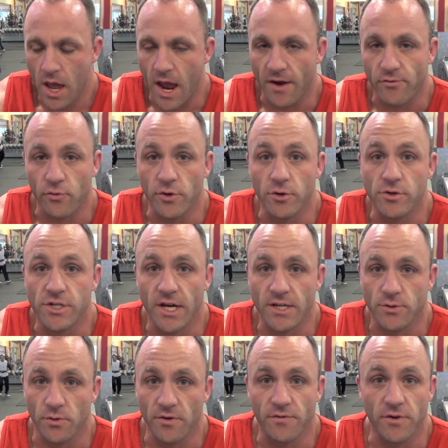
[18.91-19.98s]
After we do
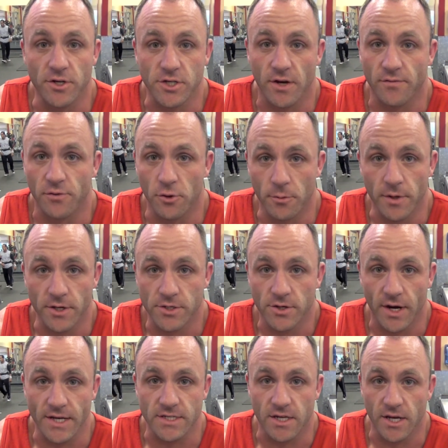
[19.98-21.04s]
chest, we're going to finish off with a little bit of
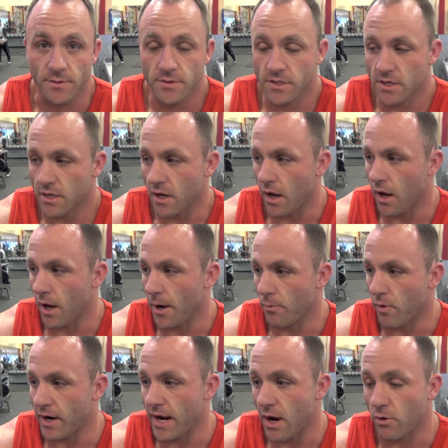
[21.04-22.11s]
triceps.
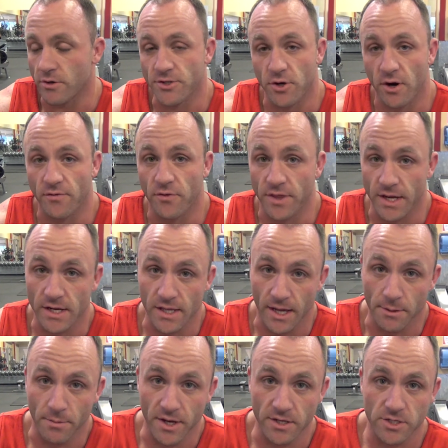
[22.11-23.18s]
Right now we're going to start off with
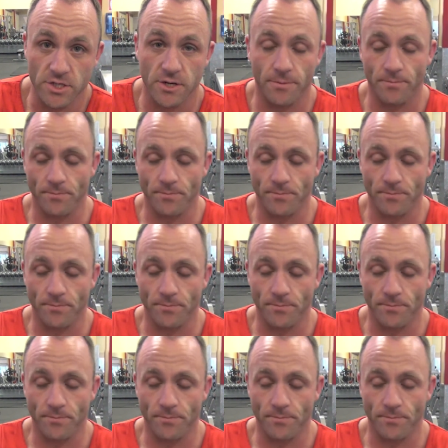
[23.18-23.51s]
incline bench.